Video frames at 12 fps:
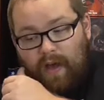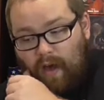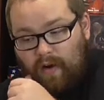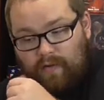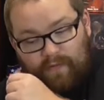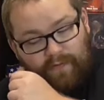
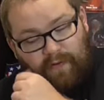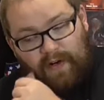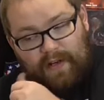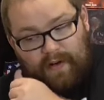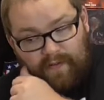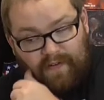And
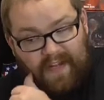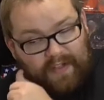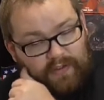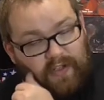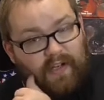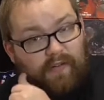funnily enough, he
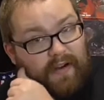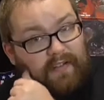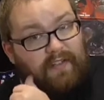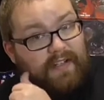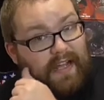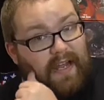actually
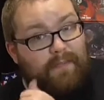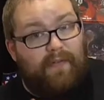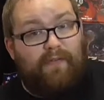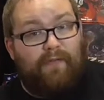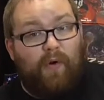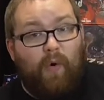created a game
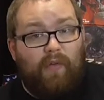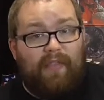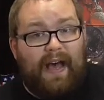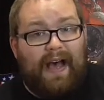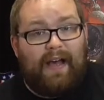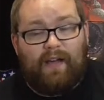before
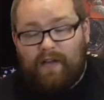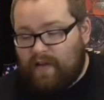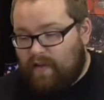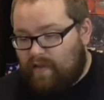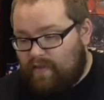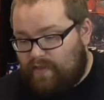
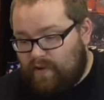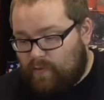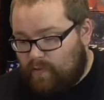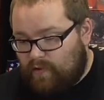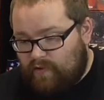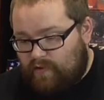that
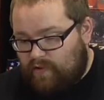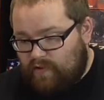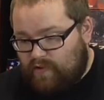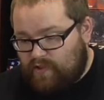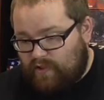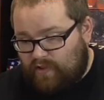was
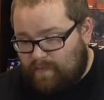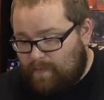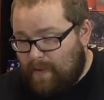just